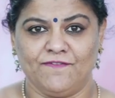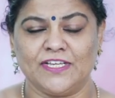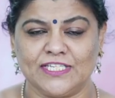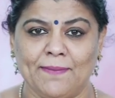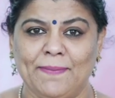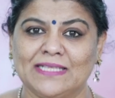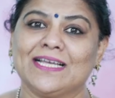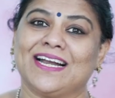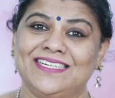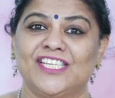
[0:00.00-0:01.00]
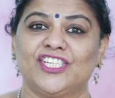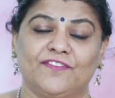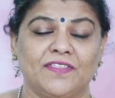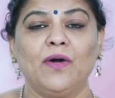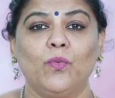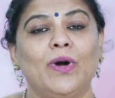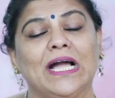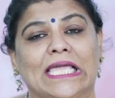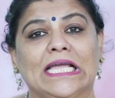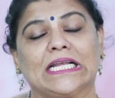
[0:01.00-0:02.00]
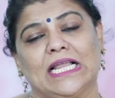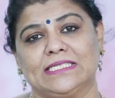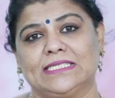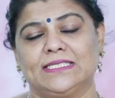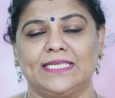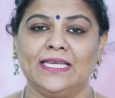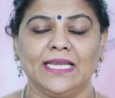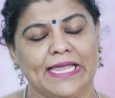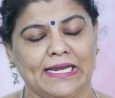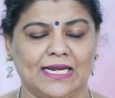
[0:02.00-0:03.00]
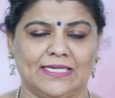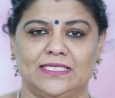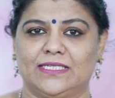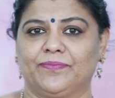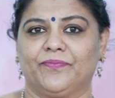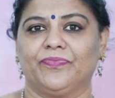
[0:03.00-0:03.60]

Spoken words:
which depict the condition of the working classes in England.